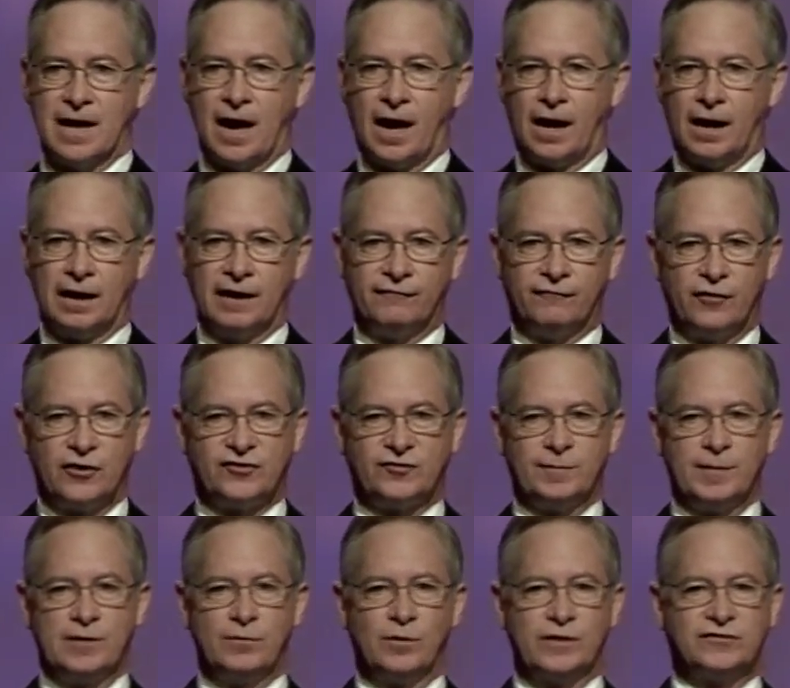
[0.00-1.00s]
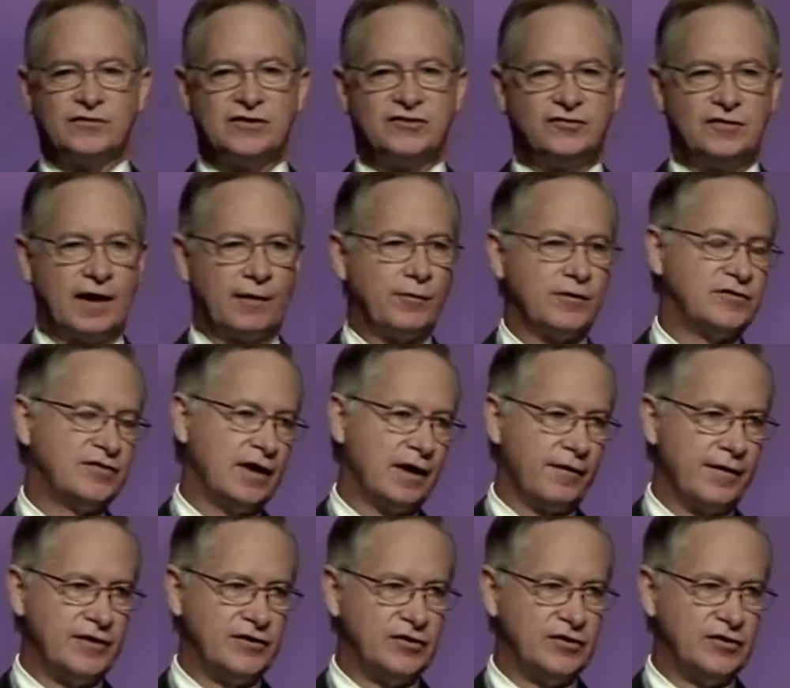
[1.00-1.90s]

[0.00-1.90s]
Olive Richmond was the secretary